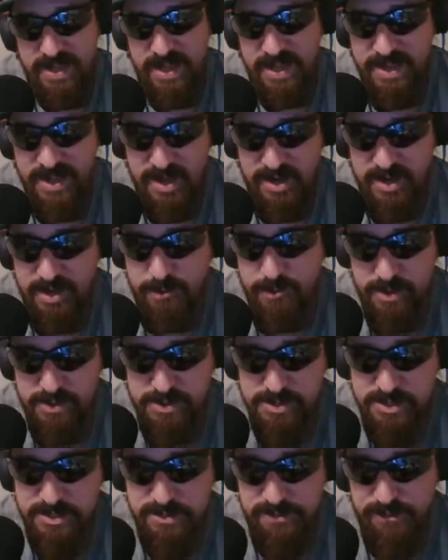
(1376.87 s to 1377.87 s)
like Honey
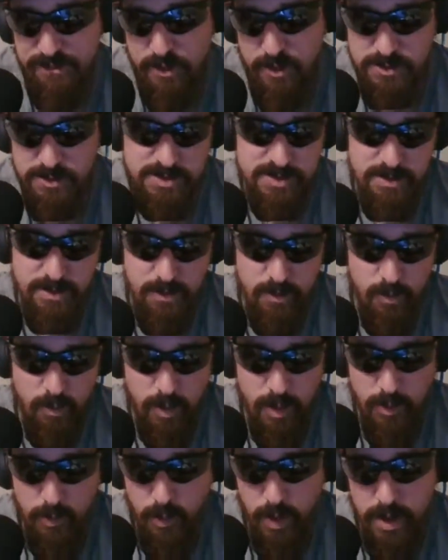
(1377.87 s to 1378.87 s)
Bunches of Oats.
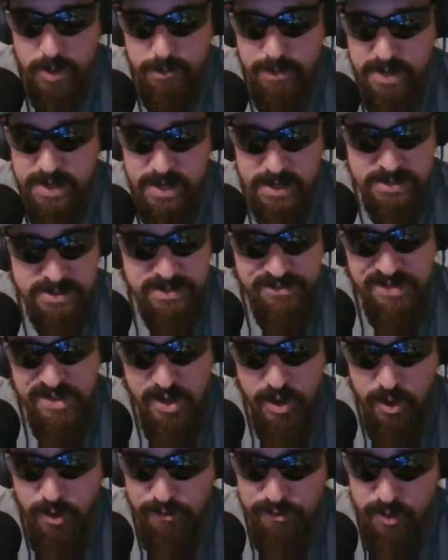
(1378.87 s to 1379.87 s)
Well, one, because of
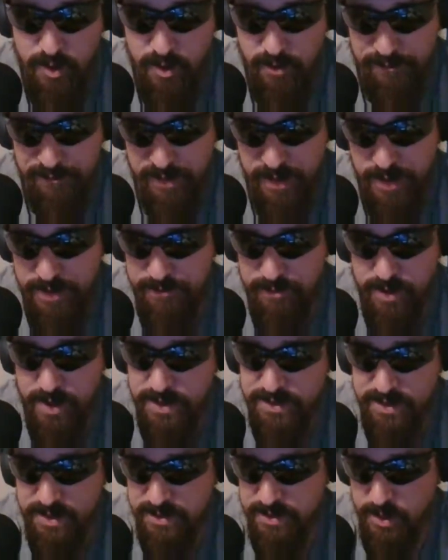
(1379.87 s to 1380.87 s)
the overall flavor. I
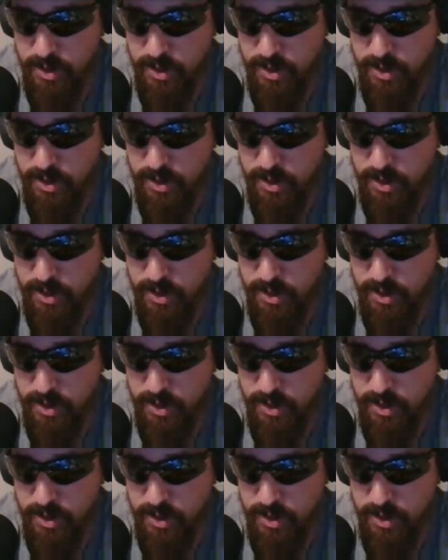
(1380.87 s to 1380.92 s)
think